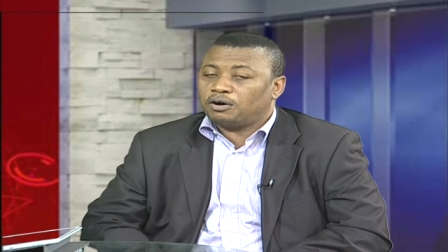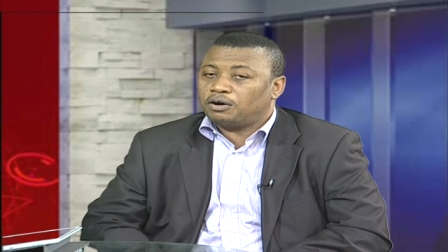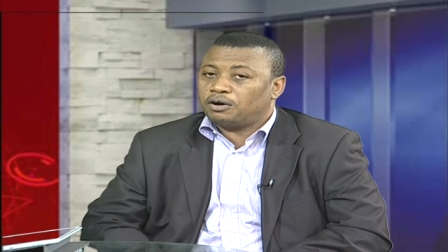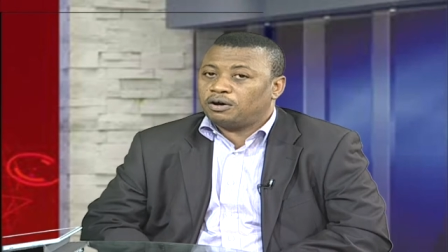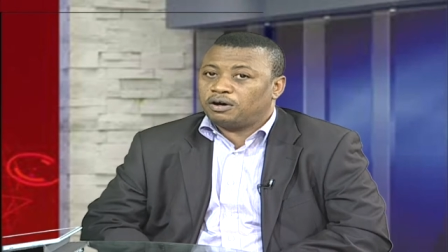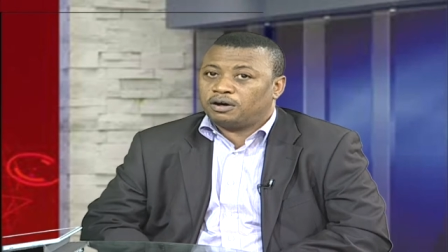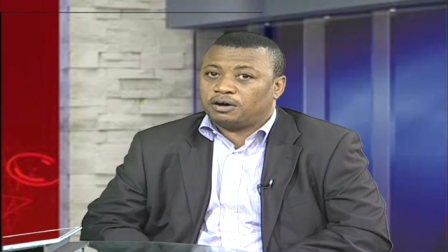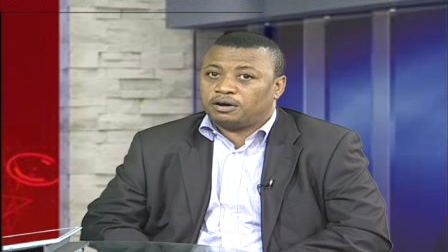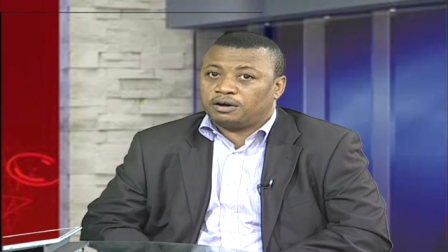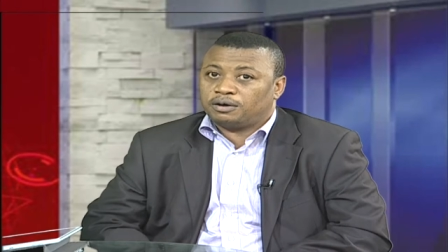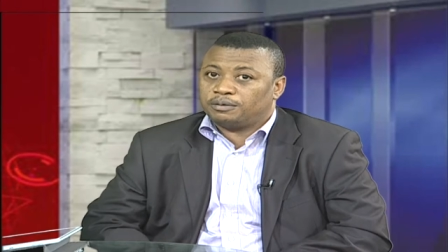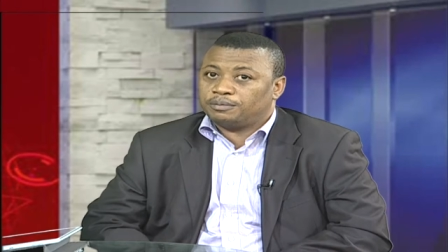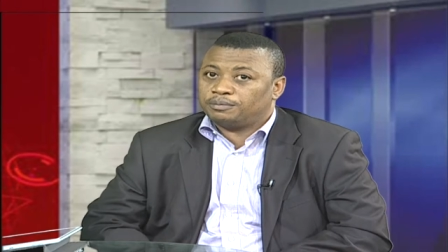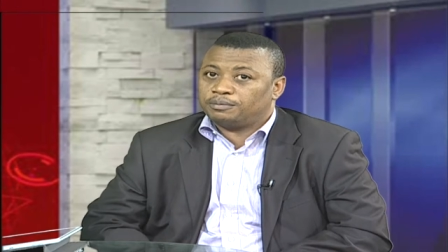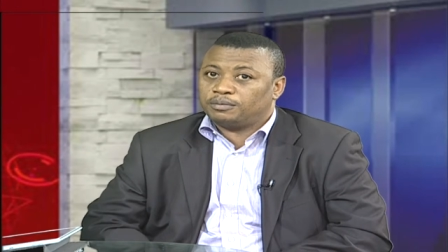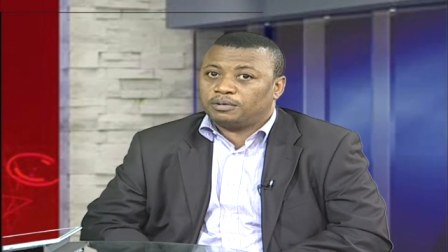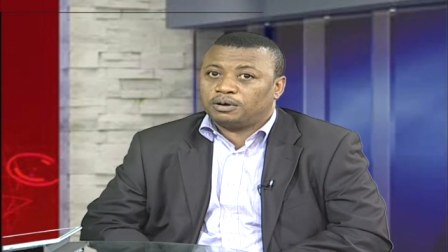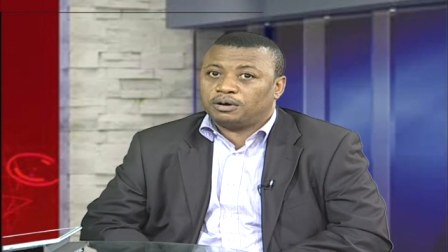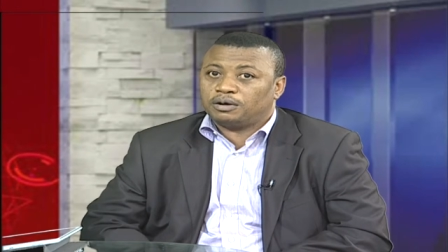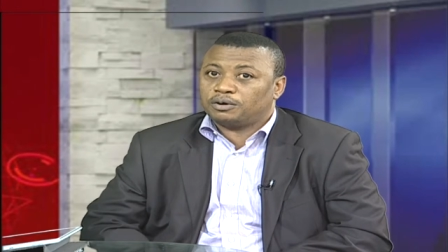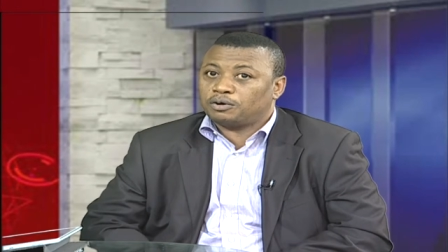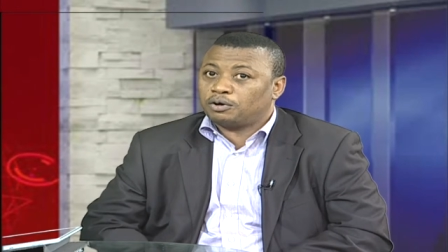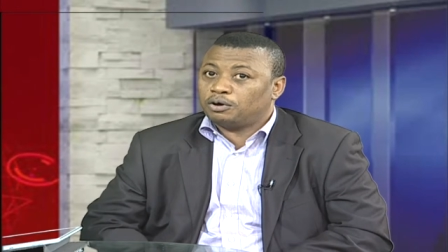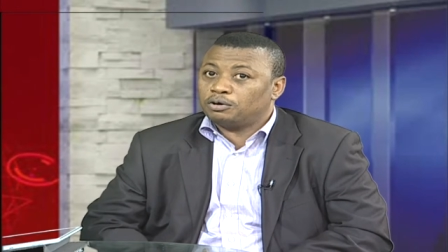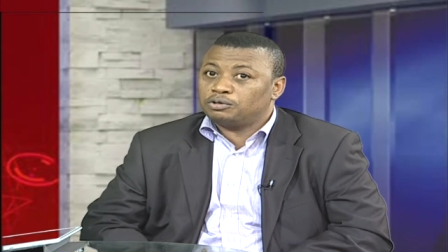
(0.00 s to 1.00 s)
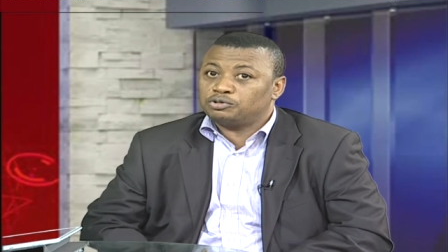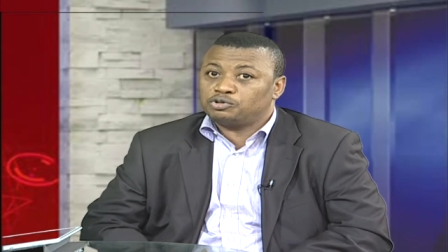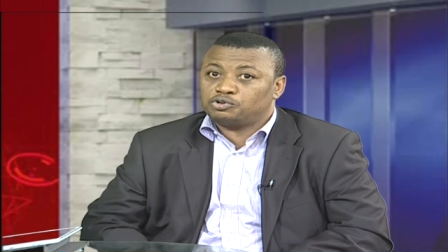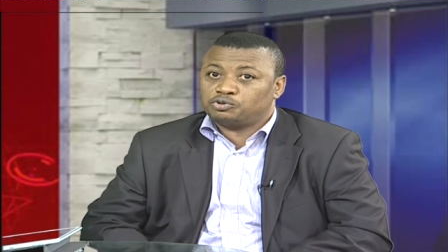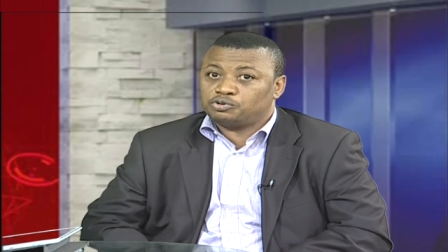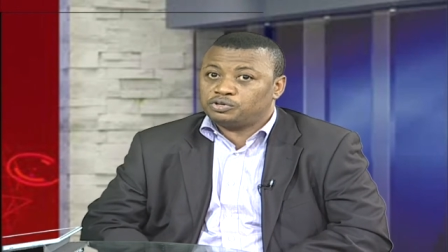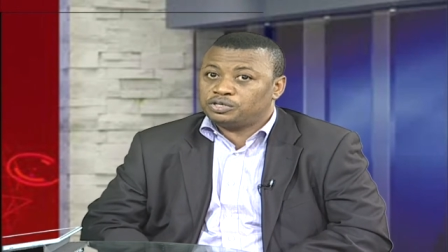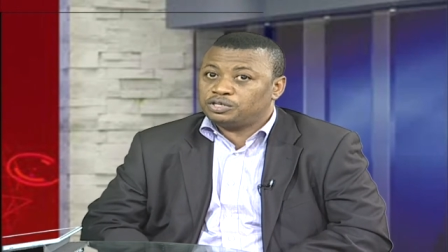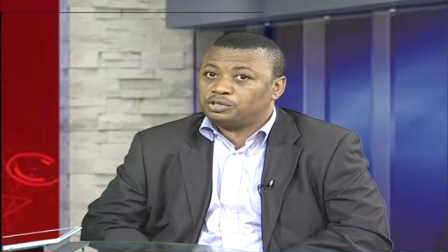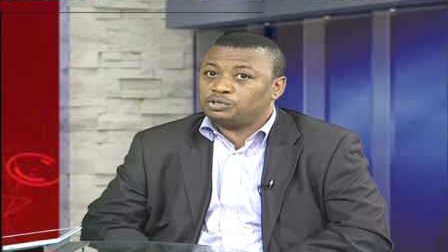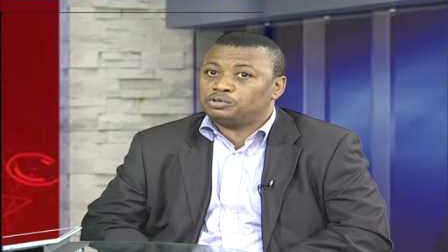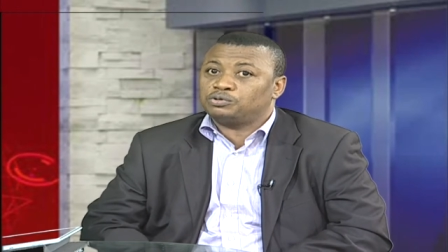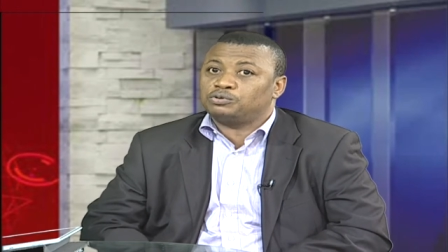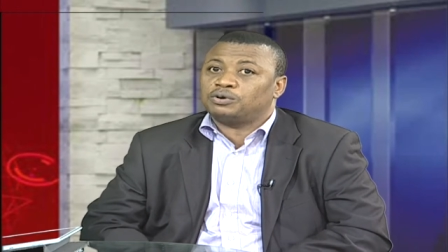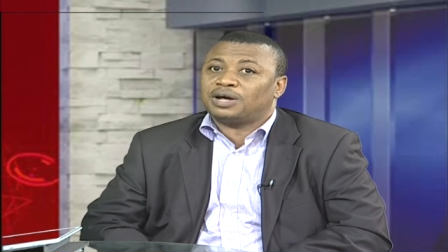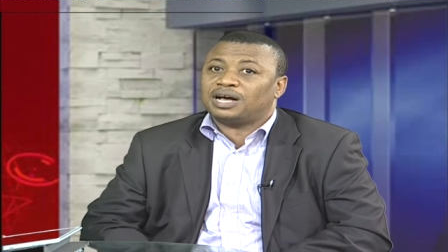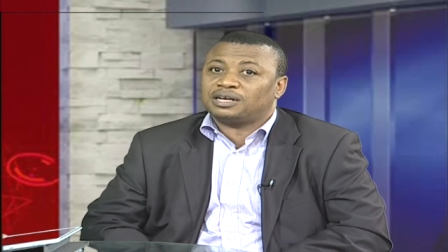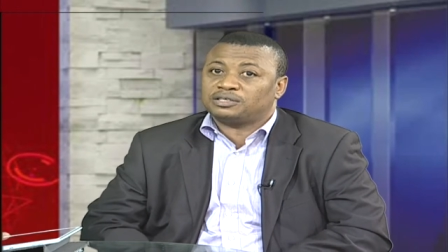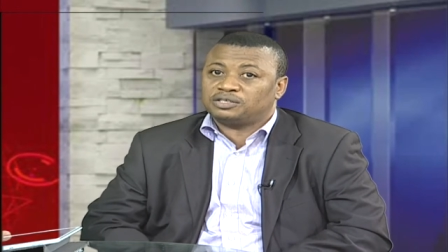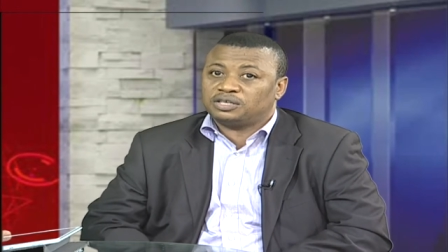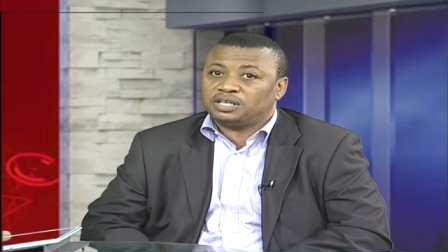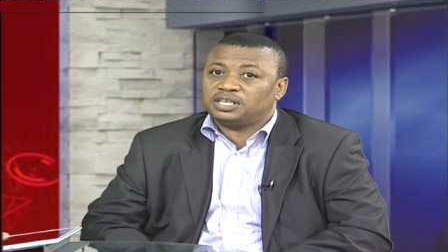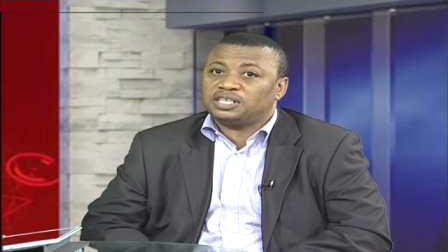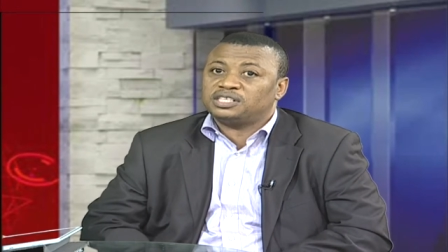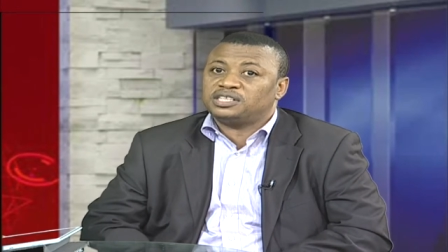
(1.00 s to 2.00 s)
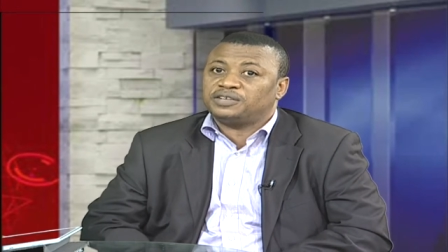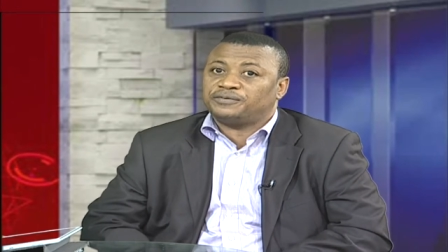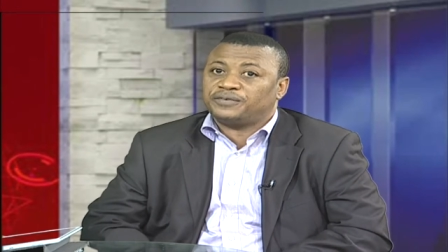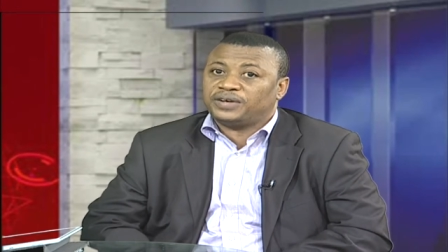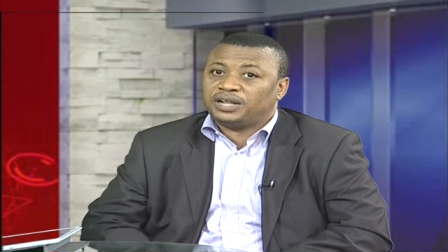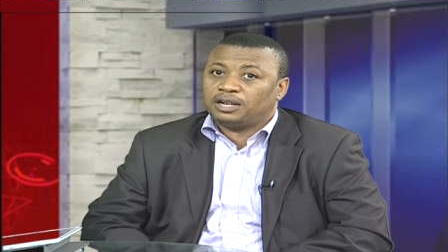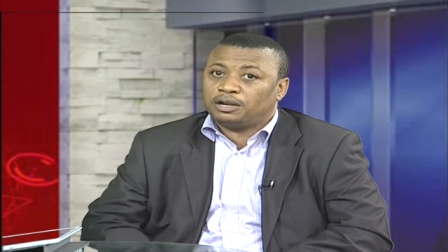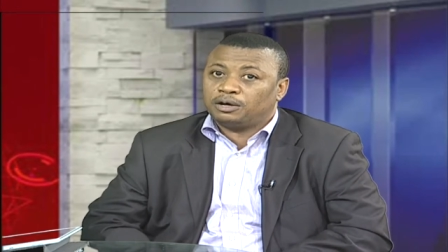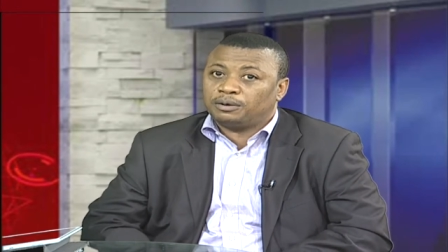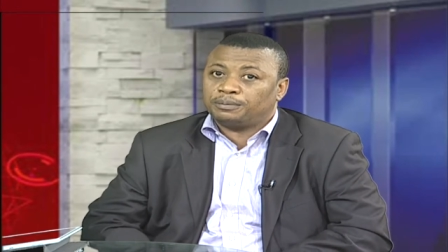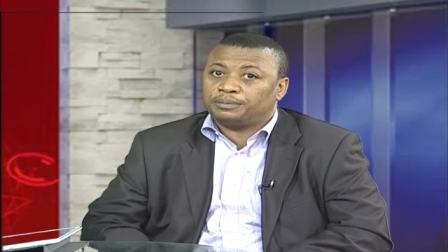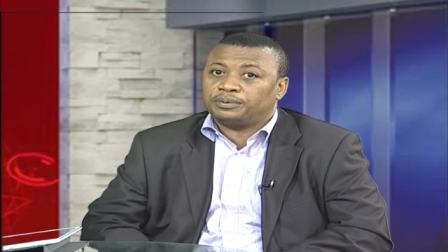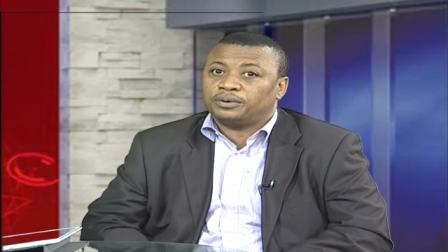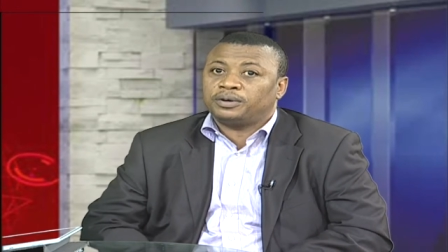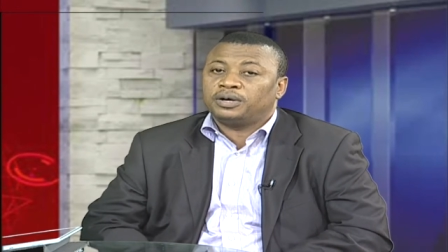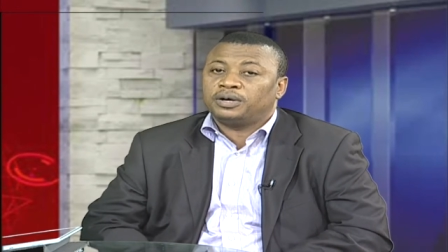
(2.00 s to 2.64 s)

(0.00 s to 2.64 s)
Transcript: um, country to actually develop